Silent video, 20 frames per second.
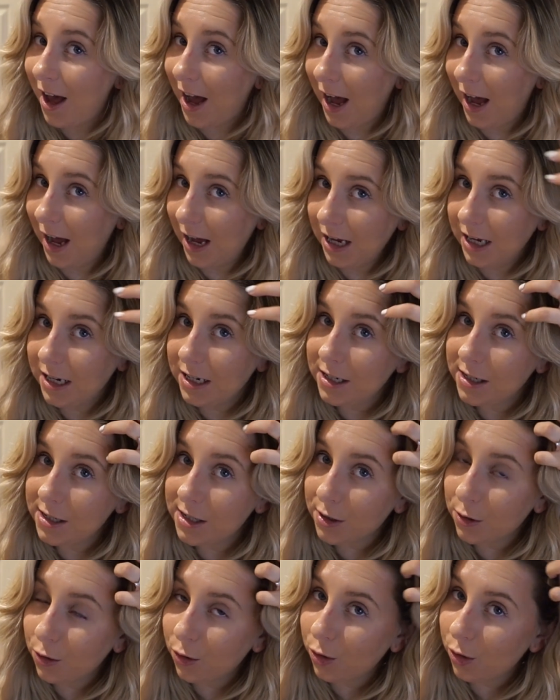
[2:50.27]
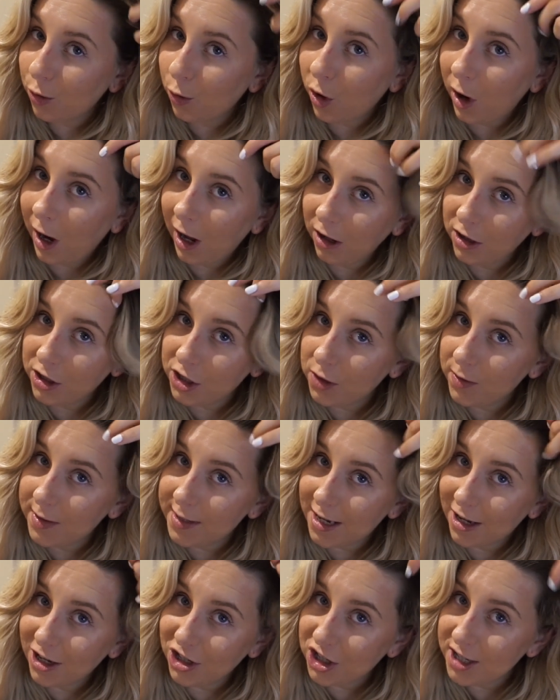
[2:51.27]
and what I'll do
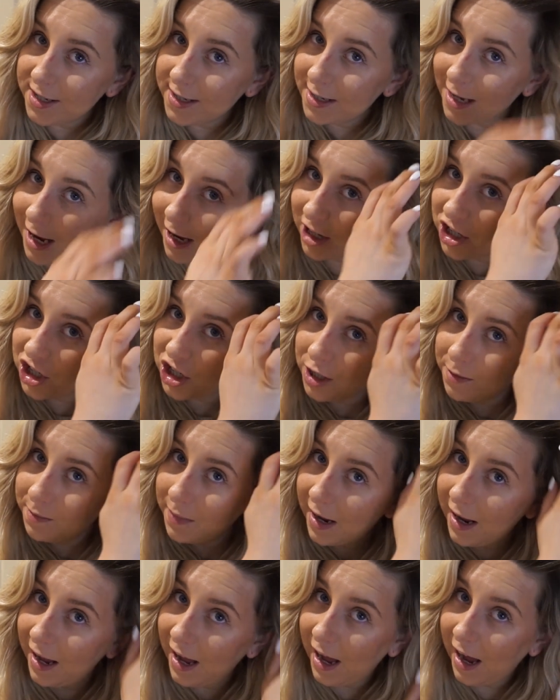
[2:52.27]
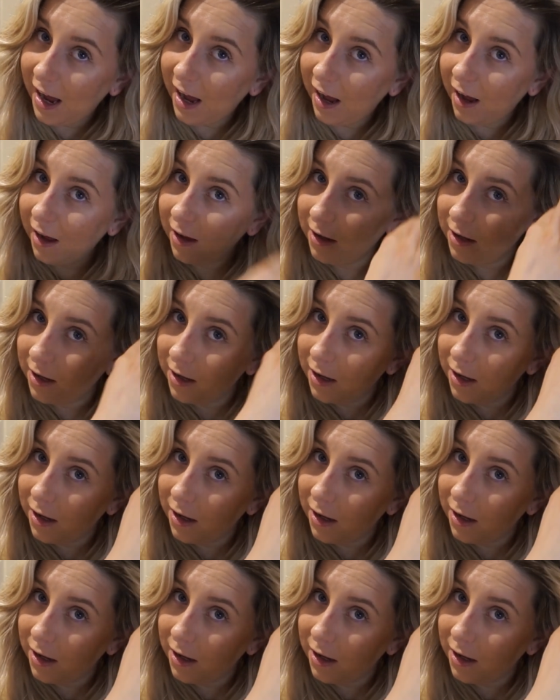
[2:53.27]
is I'll just section my hair